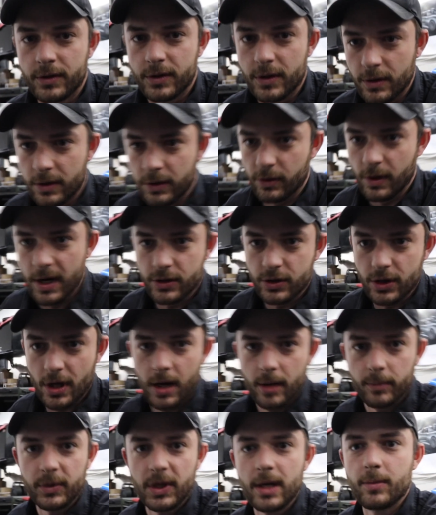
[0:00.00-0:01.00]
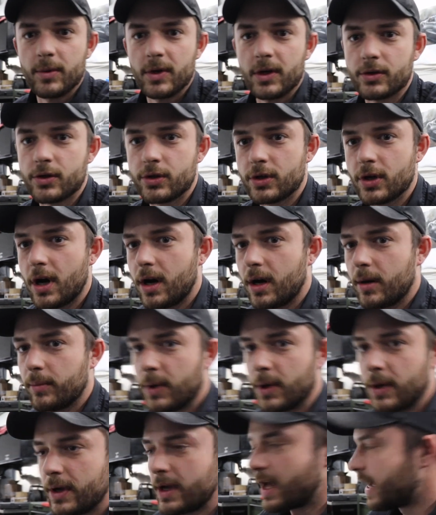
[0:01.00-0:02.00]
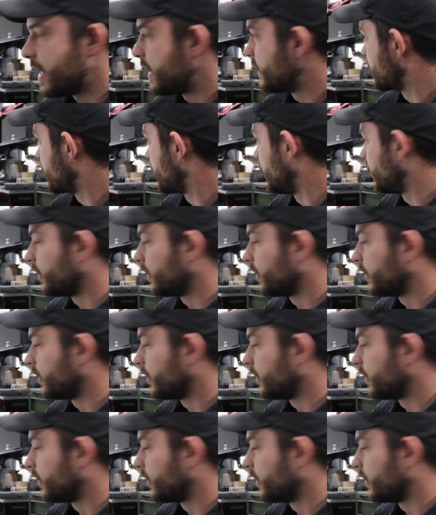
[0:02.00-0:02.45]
Doing a great job keeping our shop as